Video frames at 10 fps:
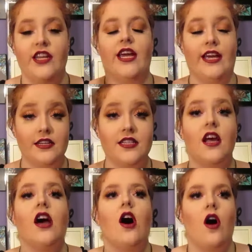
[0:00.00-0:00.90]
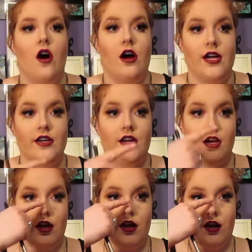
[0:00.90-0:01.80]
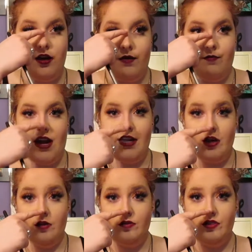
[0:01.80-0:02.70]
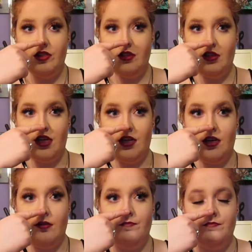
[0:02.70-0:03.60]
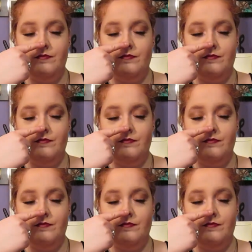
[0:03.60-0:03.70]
it on my nose, the